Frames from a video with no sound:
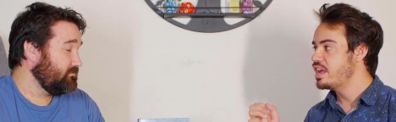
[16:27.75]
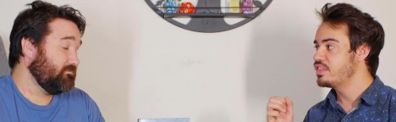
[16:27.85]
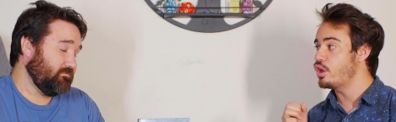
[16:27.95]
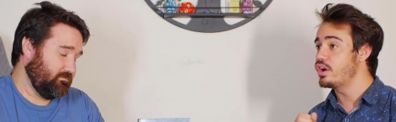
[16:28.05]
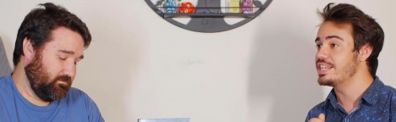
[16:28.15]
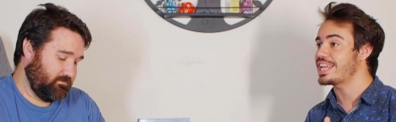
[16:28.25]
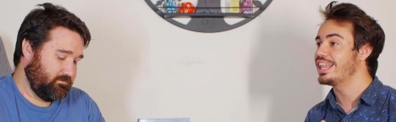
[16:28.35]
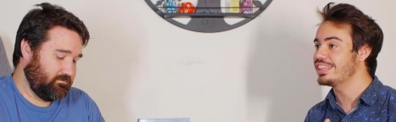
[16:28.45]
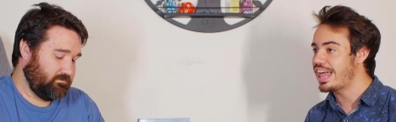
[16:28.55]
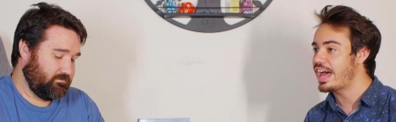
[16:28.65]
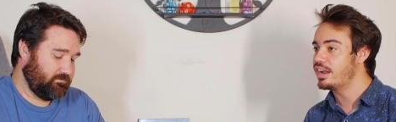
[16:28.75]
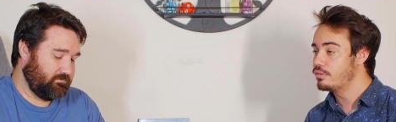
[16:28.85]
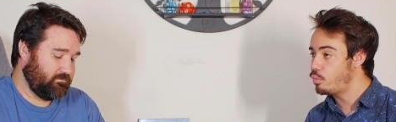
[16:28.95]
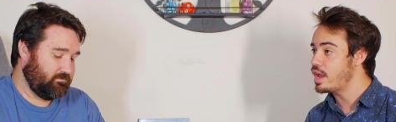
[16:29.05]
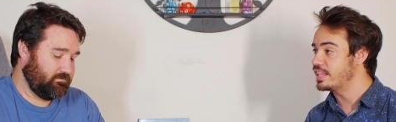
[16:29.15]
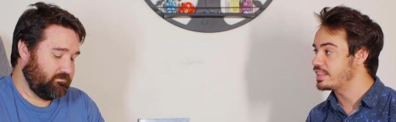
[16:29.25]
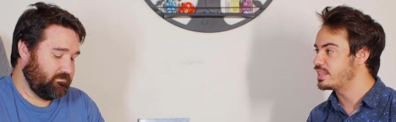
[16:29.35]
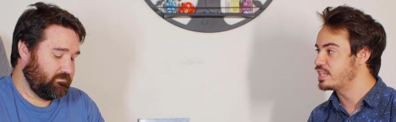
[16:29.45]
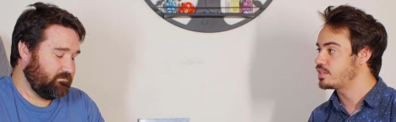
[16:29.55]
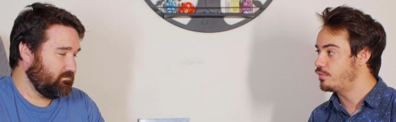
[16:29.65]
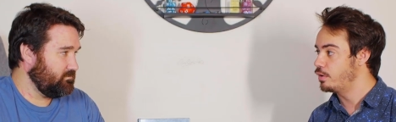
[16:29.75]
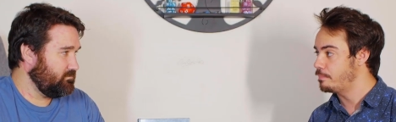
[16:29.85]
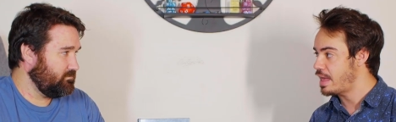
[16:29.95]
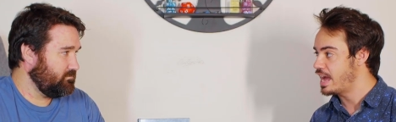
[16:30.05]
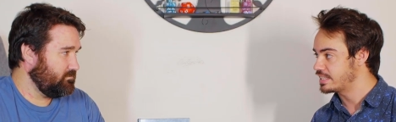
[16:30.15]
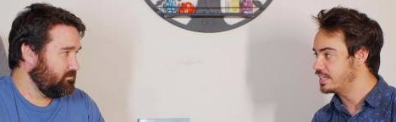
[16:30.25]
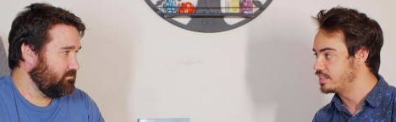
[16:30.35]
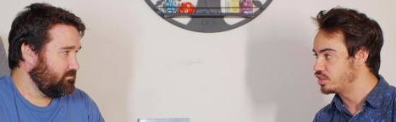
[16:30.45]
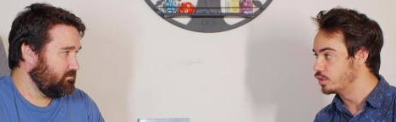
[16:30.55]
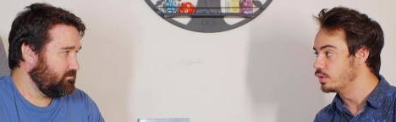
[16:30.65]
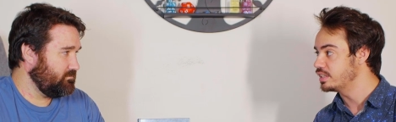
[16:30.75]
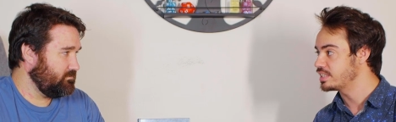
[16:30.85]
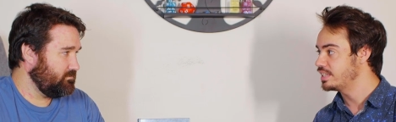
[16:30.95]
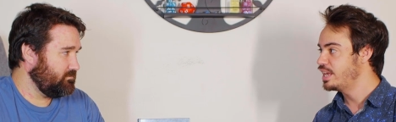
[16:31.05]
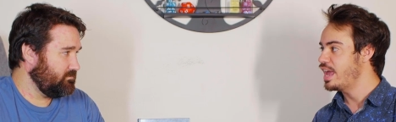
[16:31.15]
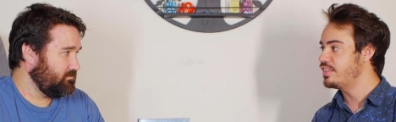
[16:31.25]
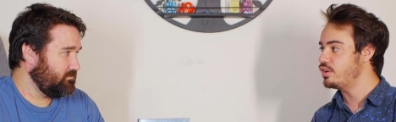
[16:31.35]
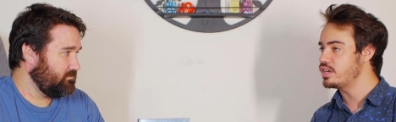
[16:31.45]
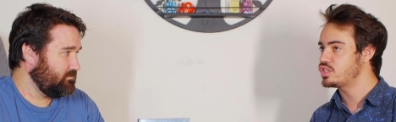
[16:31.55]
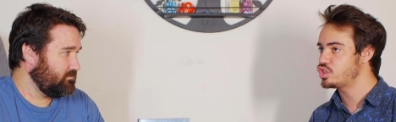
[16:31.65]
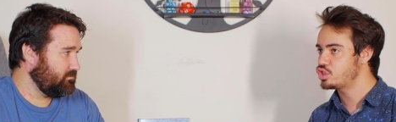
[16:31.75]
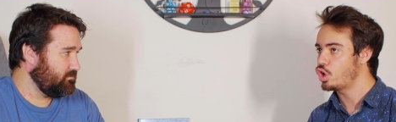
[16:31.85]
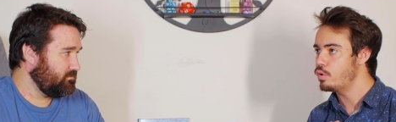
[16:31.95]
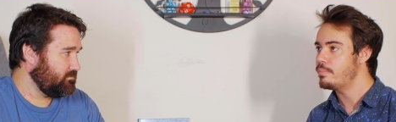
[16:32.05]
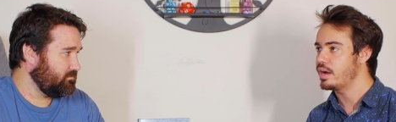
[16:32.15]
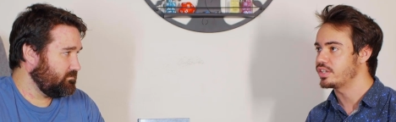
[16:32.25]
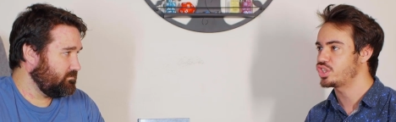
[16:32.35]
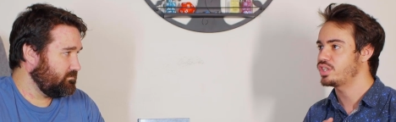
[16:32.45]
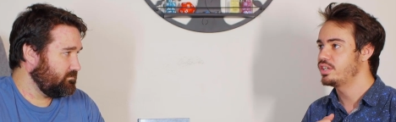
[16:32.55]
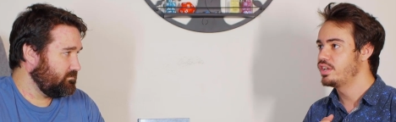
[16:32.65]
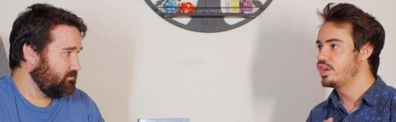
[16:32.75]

Speaker 1: Mm -hmm. There is a lot of weight that this film packed into it, and there is so much